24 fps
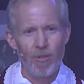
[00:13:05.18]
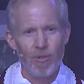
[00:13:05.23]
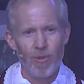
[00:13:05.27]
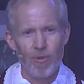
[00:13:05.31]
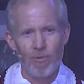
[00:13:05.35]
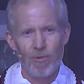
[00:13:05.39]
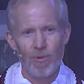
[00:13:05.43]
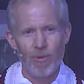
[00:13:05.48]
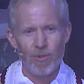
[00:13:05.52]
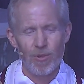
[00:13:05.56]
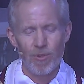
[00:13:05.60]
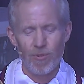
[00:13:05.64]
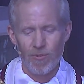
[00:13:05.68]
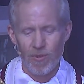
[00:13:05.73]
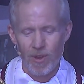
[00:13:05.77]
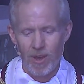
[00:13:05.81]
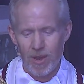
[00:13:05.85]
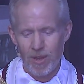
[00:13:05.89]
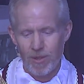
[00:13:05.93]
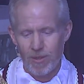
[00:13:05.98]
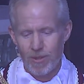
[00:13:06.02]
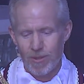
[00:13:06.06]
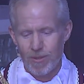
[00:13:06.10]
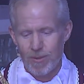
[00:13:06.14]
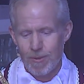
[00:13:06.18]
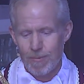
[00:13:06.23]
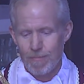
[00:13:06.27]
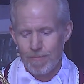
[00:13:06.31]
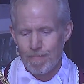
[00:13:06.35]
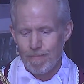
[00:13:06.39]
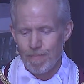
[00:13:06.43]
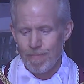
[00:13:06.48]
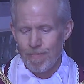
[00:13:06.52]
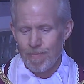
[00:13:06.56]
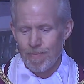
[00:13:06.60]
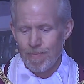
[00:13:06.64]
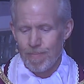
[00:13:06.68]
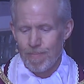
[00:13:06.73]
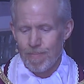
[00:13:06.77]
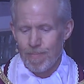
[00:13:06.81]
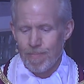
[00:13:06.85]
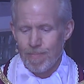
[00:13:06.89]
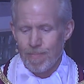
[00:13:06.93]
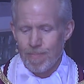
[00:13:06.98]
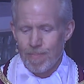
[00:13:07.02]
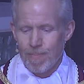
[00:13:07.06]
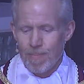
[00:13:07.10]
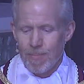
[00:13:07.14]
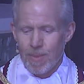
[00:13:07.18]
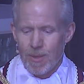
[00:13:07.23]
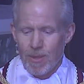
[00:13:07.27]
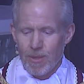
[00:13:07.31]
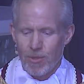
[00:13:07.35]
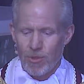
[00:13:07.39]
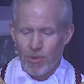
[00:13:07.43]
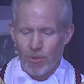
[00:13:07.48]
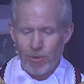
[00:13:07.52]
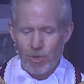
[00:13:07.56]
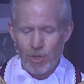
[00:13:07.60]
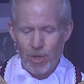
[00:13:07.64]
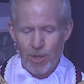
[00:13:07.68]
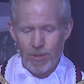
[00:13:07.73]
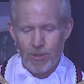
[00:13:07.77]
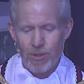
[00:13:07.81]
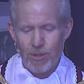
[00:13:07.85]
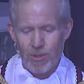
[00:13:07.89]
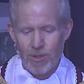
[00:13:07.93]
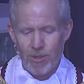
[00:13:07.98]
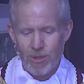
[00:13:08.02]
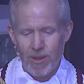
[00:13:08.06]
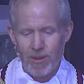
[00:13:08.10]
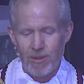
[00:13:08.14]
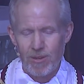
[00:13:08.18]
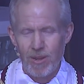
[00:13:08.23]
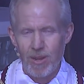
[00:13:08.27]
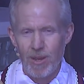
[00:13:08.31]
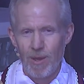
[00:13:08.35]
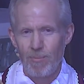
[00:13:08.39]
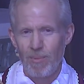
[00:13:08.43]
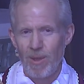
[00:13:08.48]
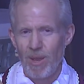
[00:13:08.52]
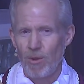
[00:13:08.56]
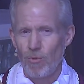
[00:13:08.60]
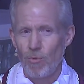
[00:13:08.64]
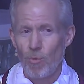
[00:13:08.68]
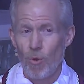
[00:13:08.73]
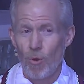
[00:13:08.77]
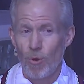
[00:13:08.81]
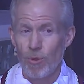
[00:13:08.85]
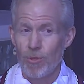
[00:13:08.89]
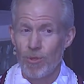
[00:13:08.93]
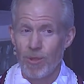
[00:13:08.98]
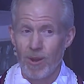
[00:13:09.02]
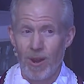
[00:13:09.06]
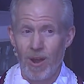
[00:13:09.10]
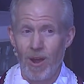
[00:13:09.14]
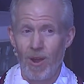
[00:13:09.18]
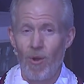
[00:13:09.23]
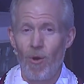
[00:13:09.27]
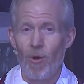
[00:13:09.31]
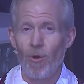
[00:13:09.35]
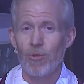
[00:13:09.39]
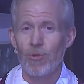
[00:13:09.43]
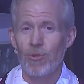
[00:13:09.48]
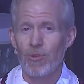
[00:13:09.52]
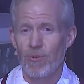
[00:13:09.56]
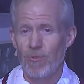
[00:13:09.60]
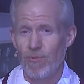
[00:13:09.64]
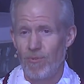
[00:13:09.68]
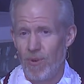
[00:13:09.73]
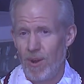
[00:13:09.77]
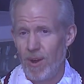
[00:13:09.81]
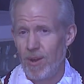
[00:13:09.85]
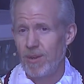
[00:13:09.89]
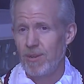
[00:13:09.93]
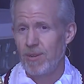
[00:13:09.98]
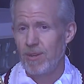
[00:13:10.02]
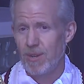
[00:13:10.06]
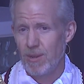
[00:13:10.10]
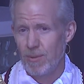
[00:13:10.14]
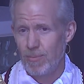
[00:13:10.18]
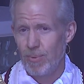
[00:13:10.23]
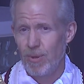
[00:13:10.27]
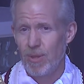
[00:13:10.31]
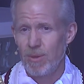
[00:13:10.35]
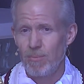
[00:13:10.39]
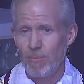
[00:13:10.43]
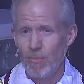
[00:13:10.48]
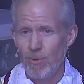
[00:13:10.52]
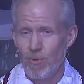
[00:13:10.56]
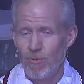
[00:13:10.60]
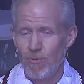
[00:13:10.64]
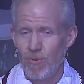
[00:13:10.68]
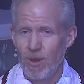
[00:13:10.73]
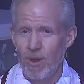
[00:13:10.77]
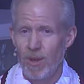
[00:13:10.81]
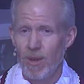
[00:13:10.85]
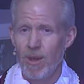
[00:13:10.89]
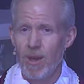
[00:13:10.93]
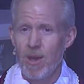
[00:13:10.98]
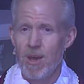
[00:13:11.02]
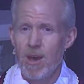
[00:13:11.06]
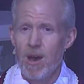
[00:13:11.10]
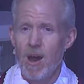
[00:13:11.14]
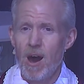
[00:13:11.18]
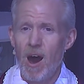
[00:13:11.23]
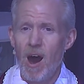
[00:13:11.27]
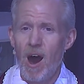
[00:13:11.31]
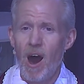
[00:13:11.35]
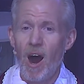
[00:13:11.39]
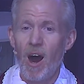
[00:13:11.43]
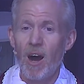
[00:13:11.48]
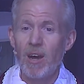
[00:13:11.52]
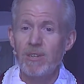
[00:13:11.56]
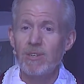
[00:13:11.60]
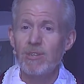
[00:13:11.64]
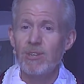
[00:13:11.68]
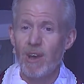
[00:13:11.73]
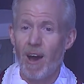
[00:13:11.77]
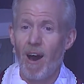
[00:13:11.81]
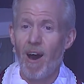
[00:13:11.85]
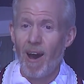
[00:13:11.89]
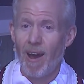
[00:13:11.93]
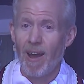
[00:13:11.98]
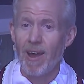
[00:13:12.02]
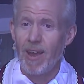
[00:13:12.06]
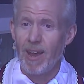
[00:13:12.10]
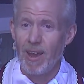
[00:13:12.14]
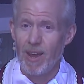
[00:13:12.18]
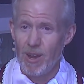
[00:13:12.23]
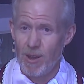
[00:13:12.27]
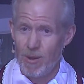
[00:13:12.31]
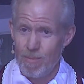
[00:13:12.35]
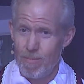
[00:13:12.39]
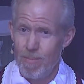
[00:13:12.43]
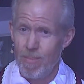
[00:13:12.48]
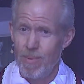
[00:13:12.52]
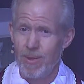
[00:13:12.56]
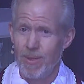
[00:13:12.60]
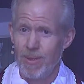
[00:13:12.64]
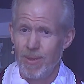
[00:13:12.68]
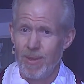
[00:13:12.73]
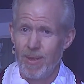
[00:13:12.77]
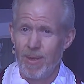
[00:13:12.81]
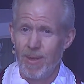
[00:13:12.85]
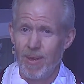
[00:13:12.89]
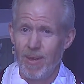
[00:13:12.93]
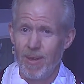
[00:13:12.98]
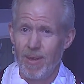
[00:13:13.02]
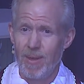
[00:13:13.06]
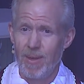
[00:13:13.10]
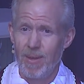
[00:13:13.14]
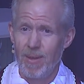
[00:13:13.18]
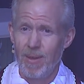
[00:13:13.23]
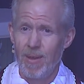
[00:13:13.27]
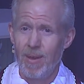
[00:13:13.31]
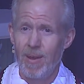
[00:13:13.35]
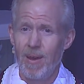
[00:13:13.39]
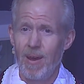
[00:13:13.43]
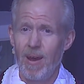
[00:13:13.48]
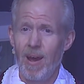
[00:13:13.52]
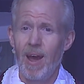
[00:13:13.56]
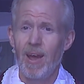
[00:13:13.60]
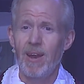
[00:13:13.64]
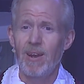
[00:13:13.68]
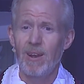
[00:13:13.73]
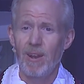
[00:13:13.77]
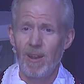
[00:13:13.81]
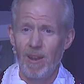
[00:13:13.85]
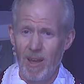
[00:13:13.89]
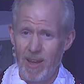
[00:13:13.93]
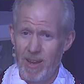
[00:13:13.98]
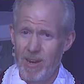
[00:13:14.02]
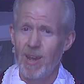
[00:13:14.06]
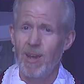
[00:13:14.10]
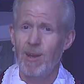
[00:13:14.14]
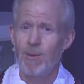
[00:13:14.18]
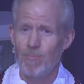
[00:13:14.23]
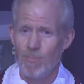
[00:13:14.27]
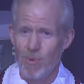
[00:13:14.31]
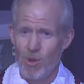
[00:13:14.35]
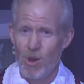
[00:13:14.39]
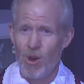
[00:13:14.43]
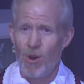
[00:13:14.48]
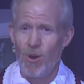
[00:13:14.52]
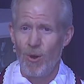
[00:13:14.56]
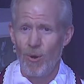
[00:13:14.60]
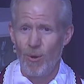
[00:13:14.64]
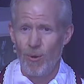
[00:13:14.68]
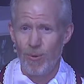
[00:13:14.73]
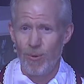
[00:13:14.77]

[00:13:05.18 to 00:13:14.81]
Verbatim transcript: over his face. So Jesus said to him in words that I also find deeply moving untie him and let him go.